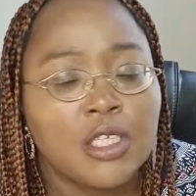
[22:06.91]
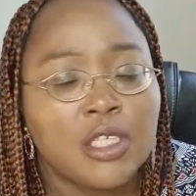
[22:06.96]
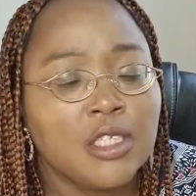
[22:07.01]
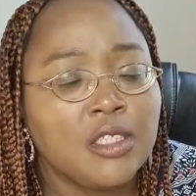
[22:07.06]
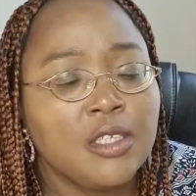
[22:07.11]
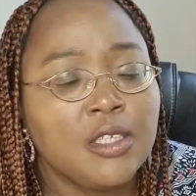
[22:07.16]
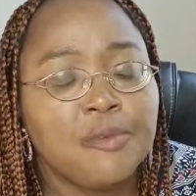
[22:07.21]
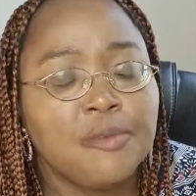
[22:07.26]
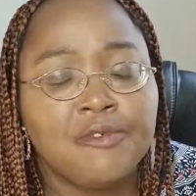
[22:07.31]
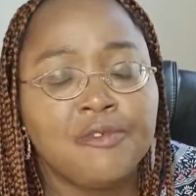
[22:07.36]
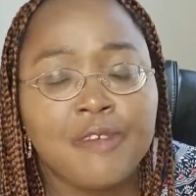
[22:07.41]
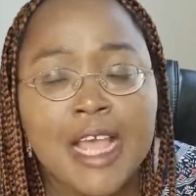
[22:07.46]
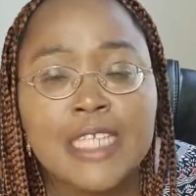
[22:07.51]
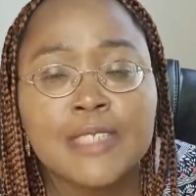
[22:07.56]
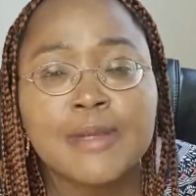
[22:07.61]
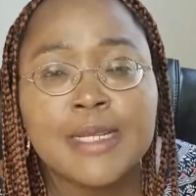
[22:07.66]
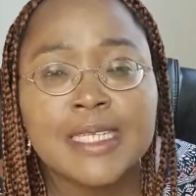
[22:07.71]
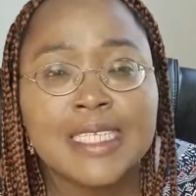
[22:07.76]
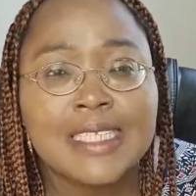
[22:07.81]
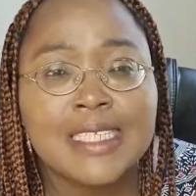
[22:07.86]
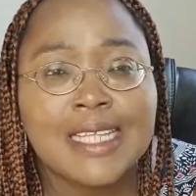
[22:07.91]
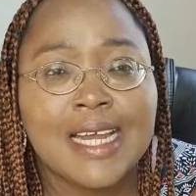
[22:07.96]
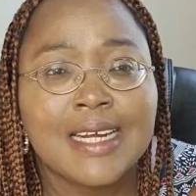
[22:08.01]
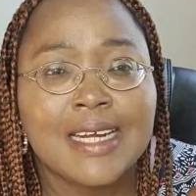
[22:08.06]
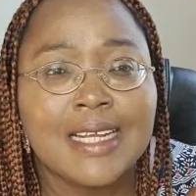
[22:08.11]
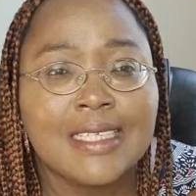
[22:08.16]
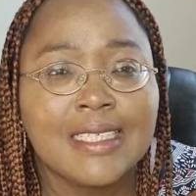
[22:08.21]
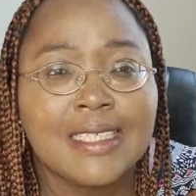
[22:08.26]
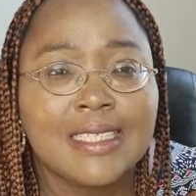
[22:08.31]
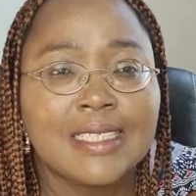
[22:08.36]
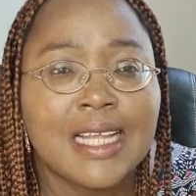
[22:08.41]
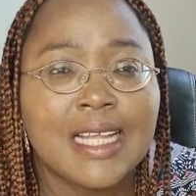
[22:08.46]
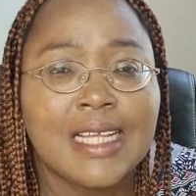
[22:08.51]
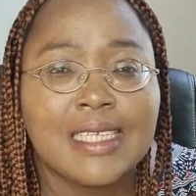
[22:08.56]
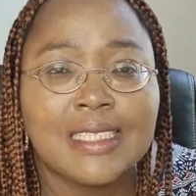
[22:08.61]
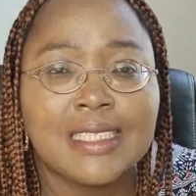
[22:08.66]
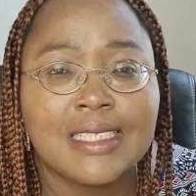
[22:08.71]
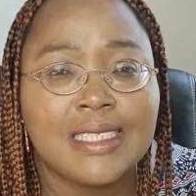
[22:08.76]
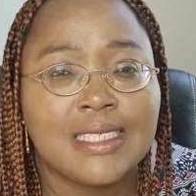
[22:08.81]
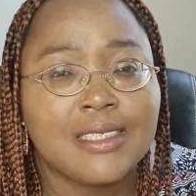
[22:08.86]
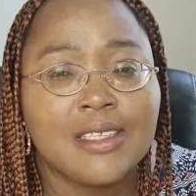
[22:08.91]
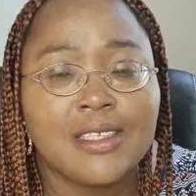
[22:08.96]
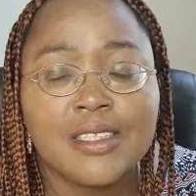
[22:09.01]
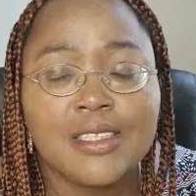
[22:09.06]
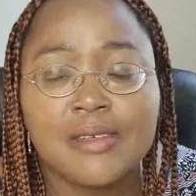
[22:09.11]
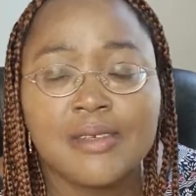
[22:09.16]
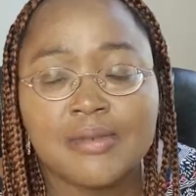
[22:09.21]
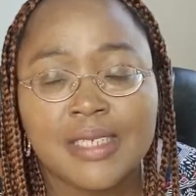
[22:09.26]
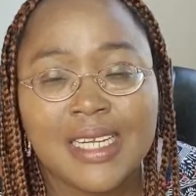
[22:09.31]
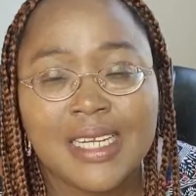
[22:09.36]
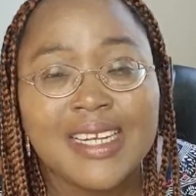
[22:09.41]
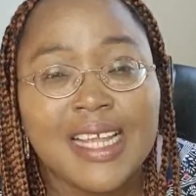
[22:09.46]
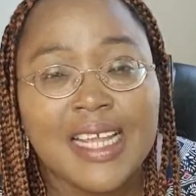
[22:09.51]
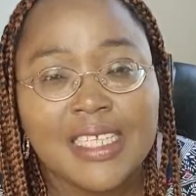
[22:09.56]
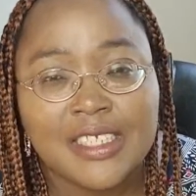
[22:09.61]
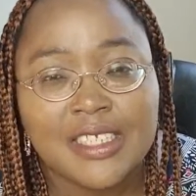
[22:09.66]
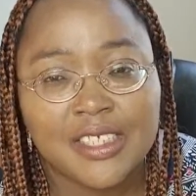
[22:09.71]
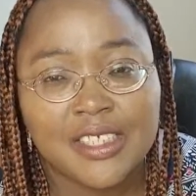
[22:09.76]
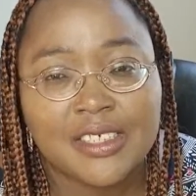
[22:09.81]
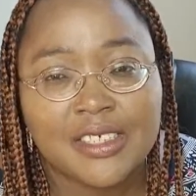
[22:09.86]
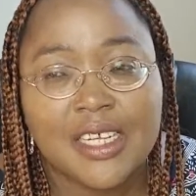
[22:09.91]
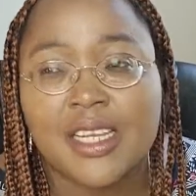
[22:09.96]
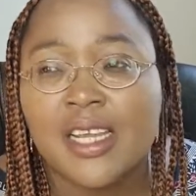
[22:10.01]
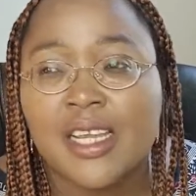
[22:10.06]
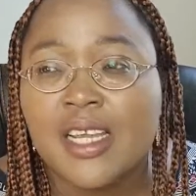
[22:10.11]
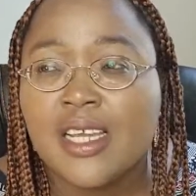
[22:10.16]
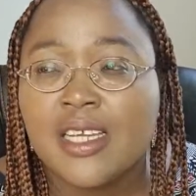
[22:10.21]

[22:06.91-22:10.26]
The first person that registered it is not even a Nigerian.